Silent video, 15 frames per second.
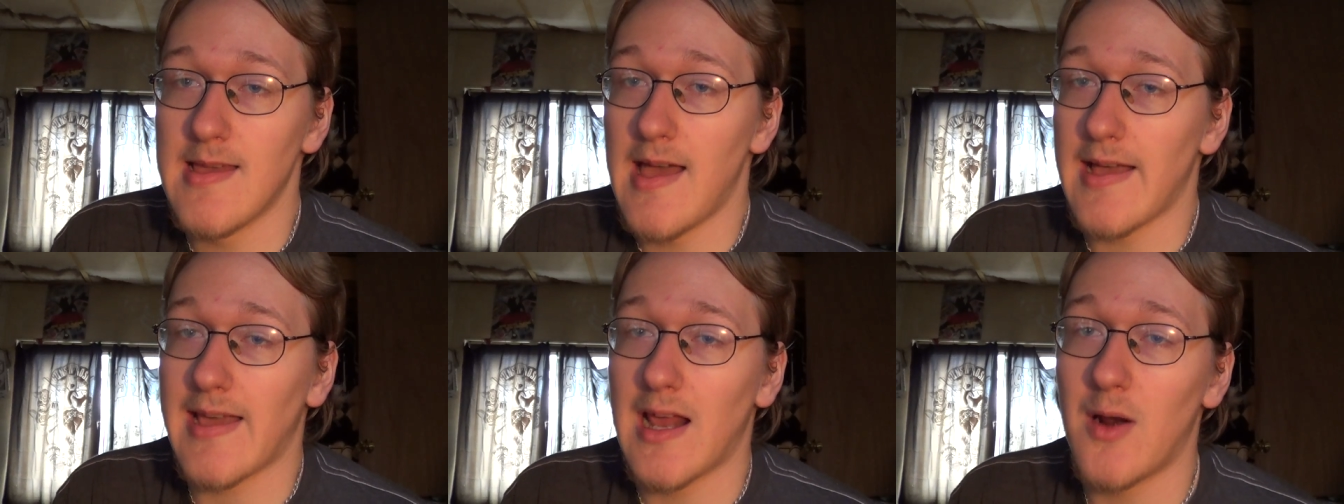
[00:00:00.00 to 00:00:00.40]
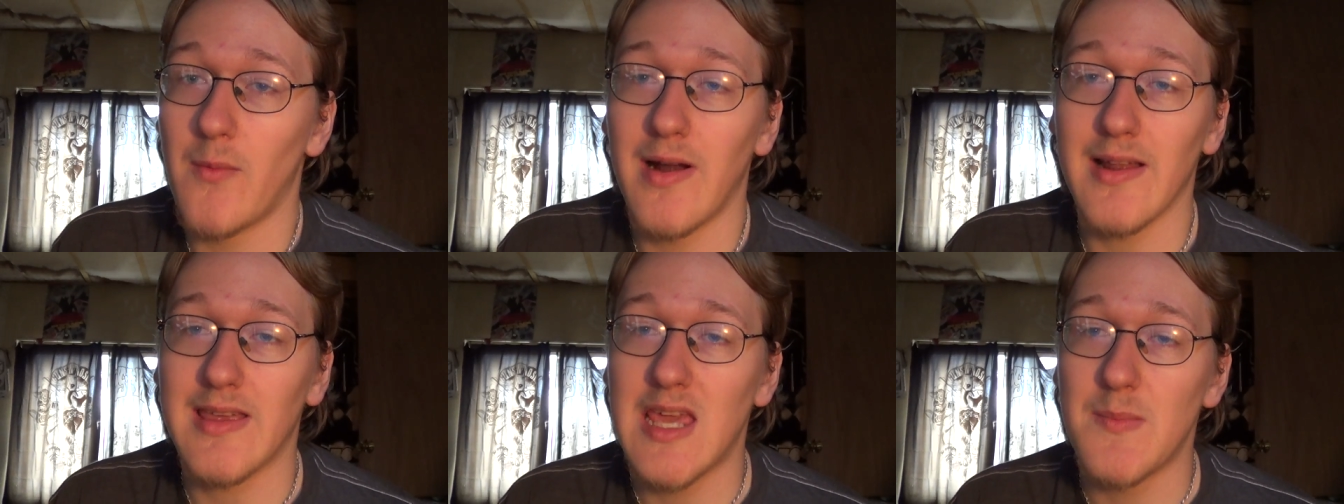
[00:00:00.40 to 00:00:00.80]
I kind of
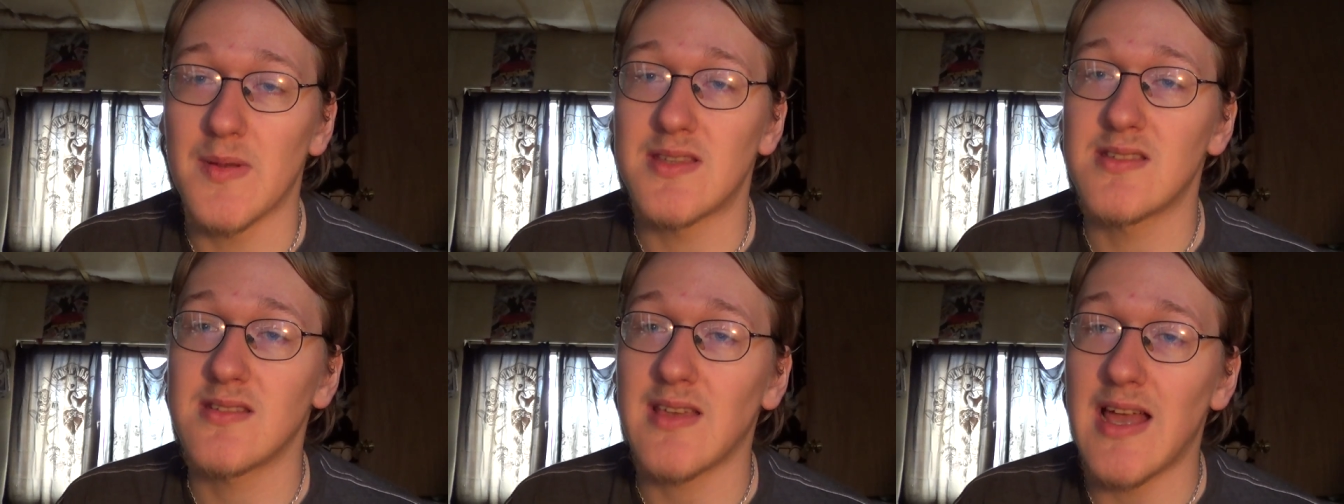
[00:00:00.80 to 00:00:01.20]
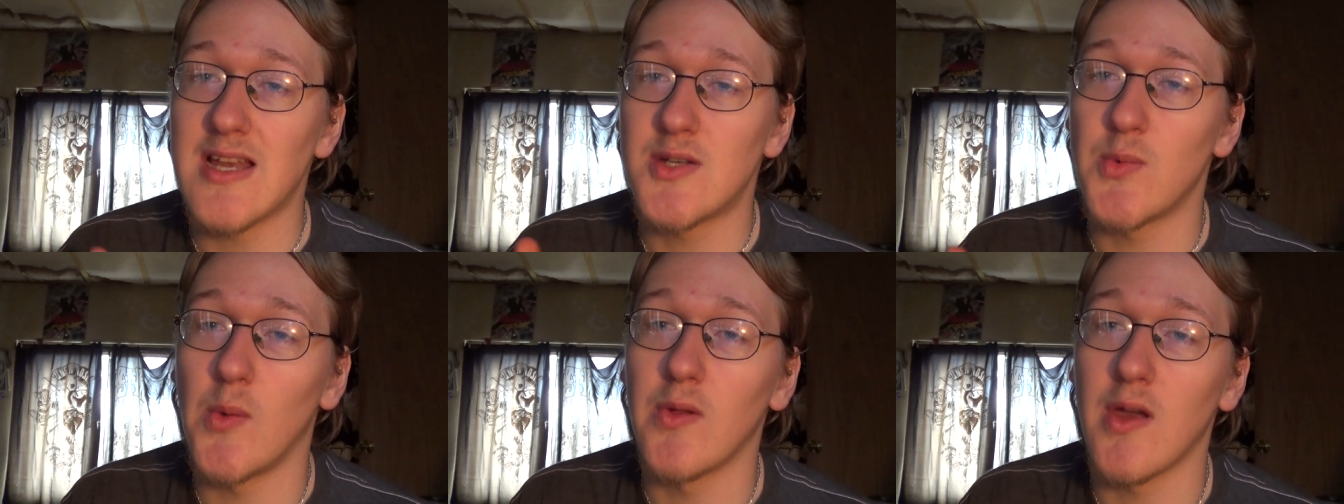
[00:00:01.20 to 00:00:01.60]
want to keep a
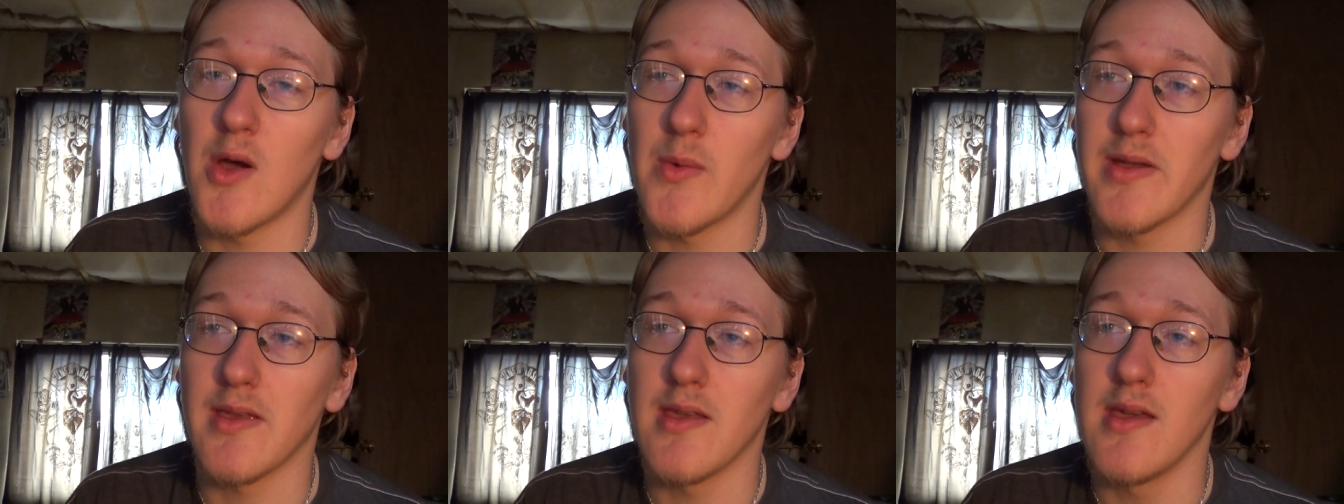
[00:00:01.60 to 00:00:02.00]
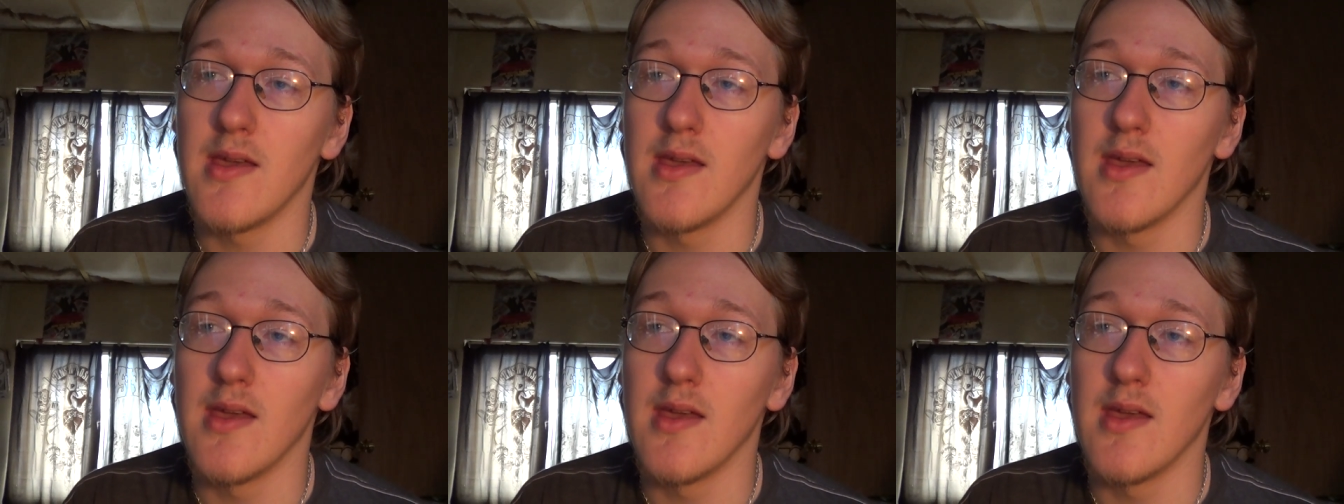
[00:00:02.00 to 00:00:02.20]
schedule going.